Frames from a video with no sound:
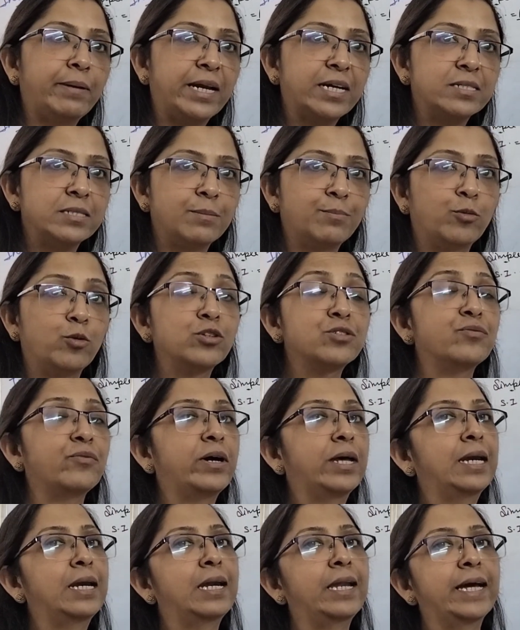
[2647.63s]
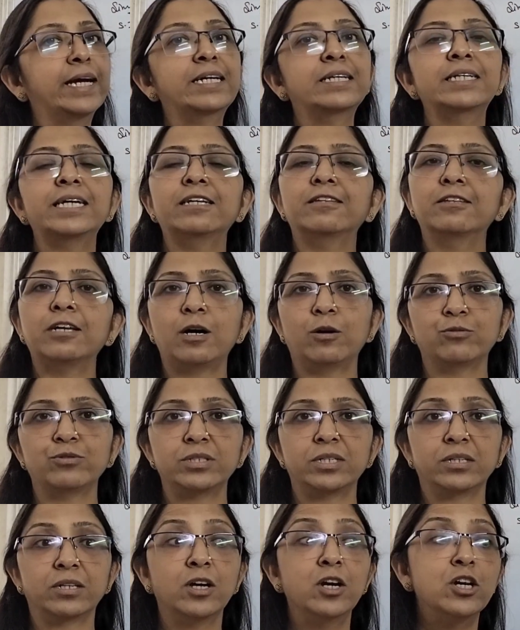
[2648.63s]
back suppose 1 lakh
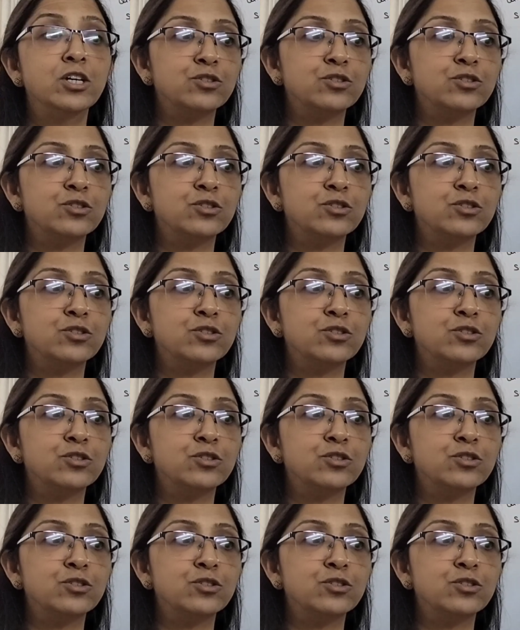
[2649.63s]
10,000.